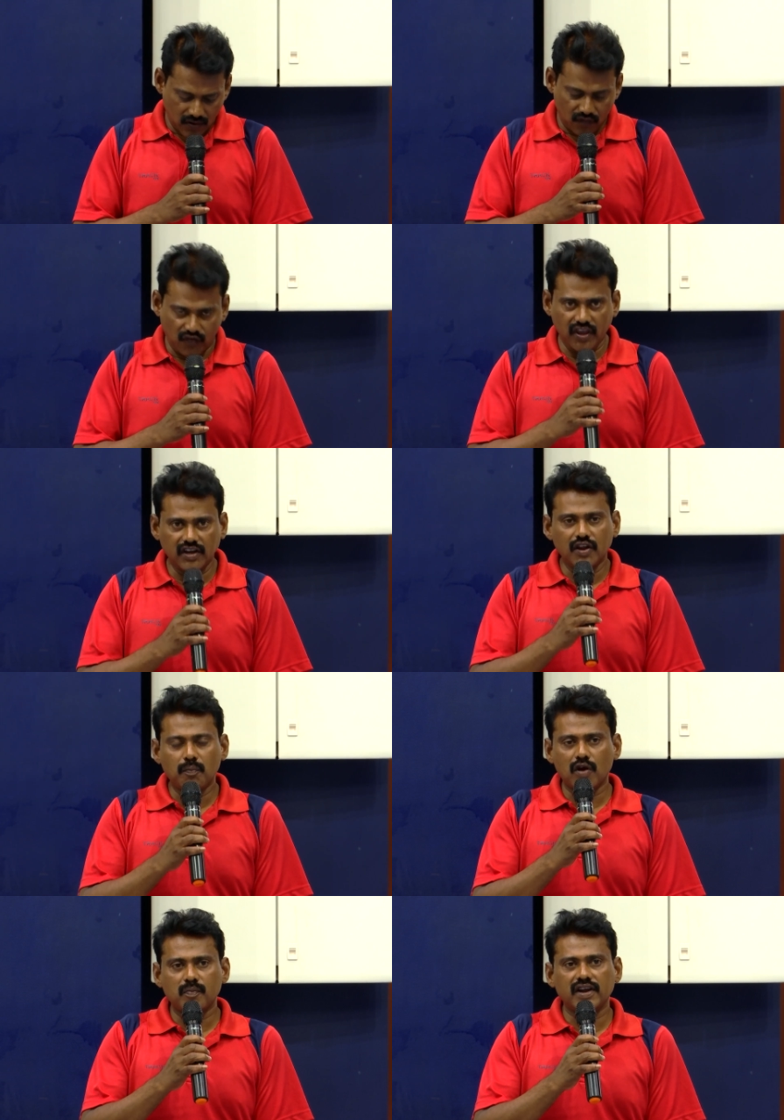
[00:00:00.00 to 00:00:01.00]
We,
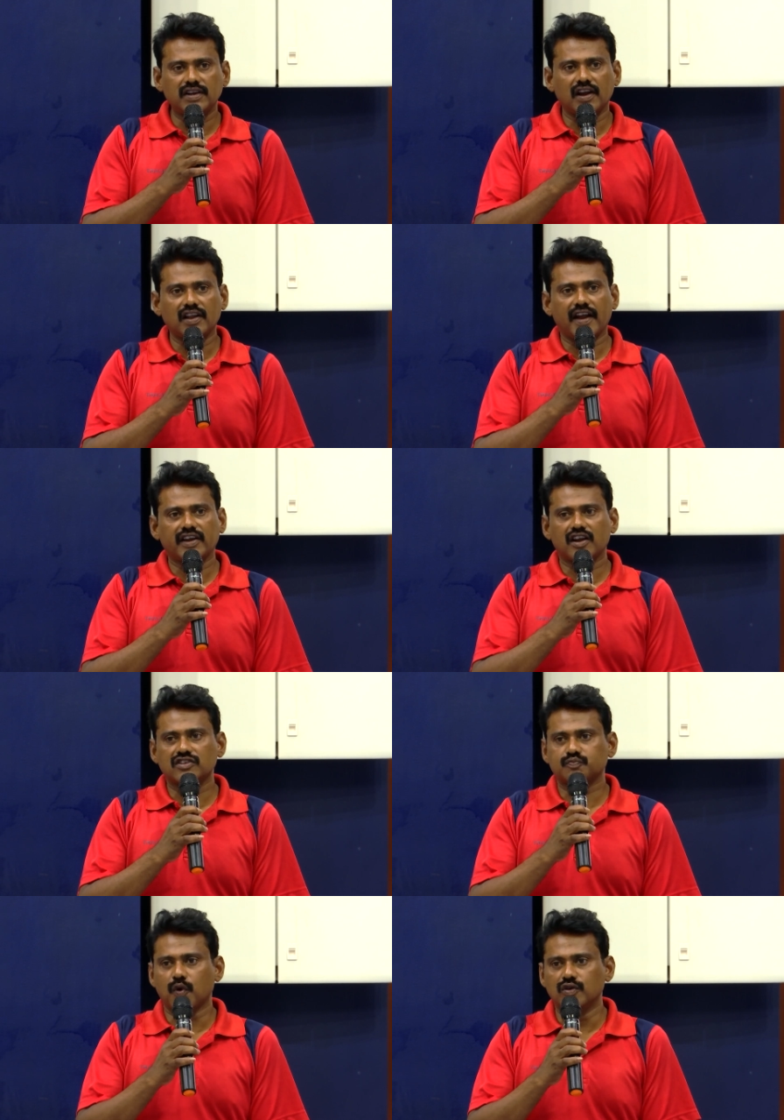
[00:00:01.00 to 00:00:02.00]
Department and Director
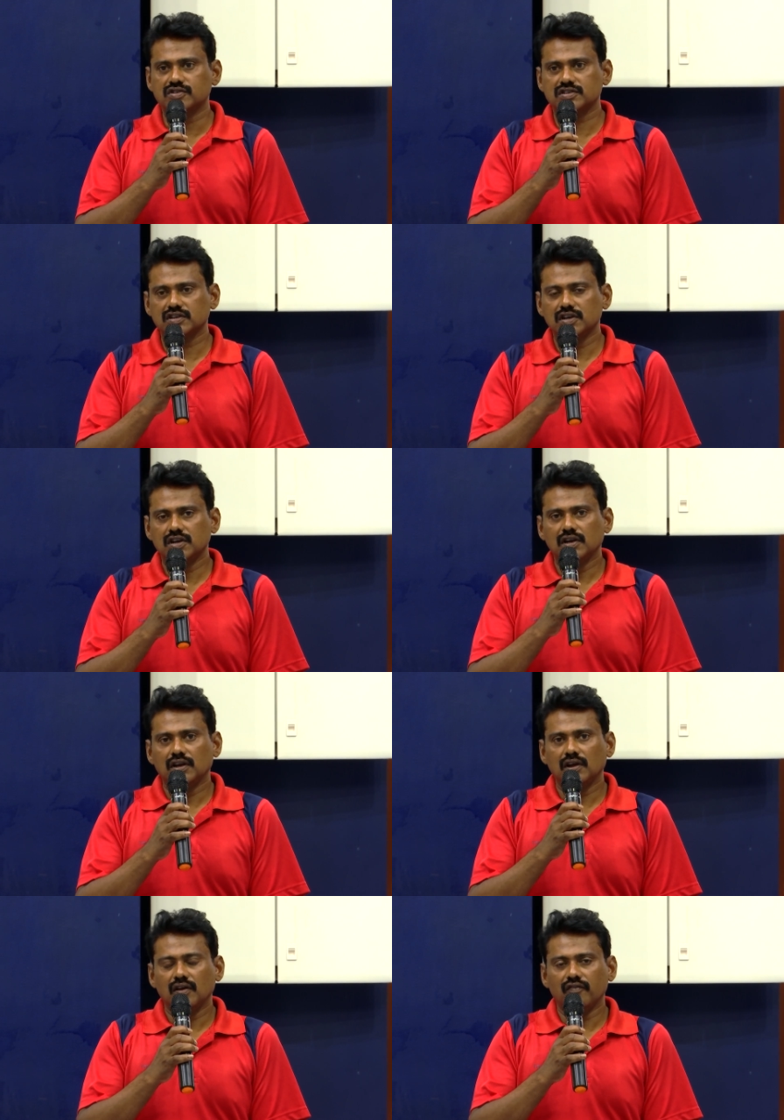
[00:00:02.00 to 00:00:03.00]
of Sports,
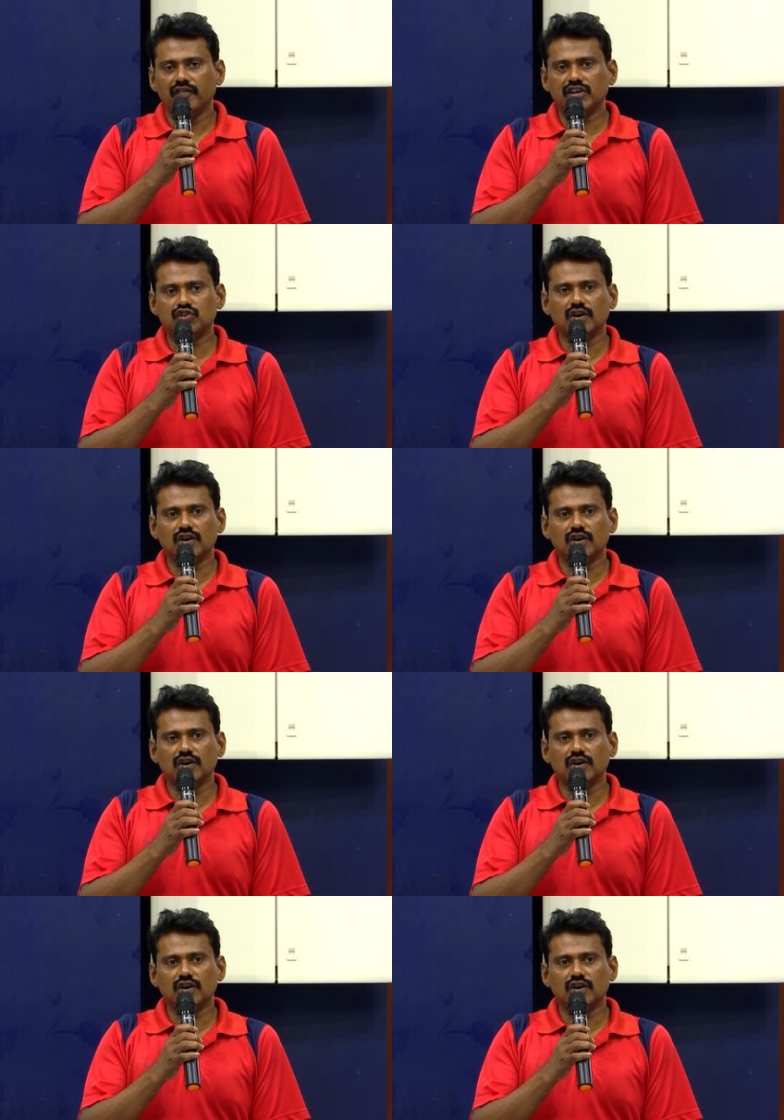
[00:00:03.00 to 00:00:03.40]
we